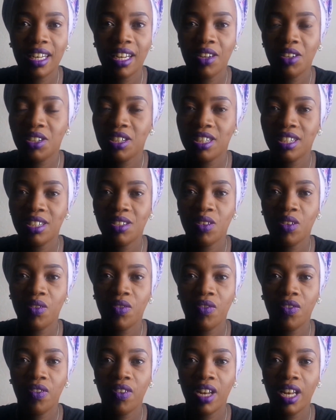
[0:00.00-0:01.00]
I was just not
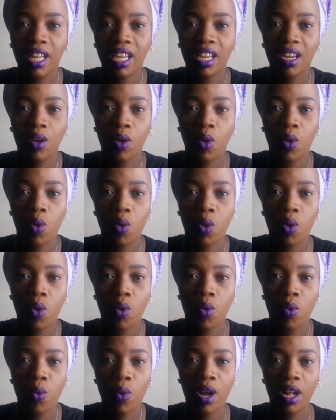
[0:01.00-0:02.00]
feeling
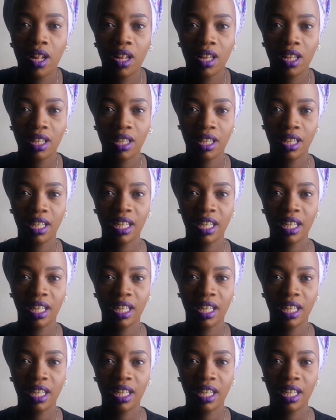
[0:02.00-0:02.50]
well,